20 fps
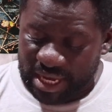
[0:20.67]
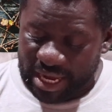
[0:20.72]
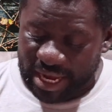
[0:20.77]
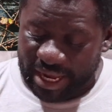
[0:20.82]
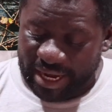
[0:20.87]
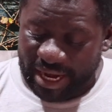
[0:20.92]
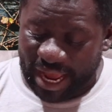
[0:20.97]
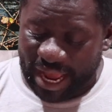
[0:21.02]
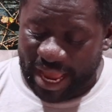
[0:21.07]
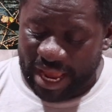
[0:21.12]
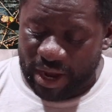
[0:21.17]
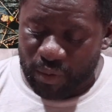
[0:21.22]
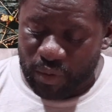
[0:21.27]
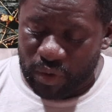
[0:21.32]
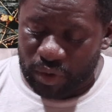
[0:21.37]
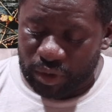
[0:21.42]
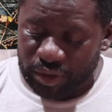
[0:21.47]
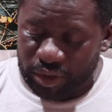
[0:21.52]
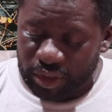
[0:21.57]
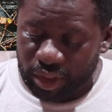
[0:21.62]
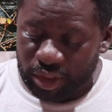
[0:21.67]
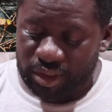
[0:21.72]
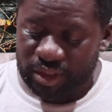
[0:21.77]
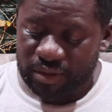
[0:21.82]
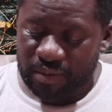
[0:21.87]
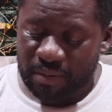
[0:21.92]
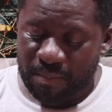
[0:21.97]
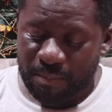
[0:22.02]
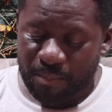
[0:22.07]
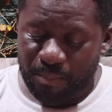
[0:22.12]
and I will not
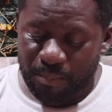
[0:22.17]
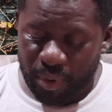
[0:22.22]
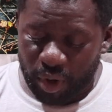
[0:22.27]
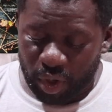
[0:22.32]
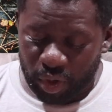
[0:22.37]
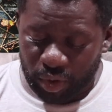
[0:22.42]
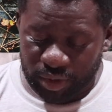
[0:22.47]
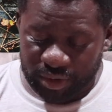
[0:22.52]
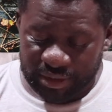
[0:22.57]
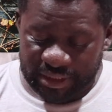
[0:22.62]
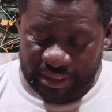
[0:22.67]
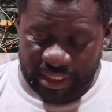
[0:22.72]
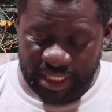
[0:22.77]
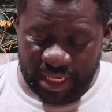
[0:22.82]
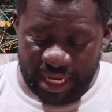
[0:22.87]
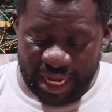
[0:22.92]
hold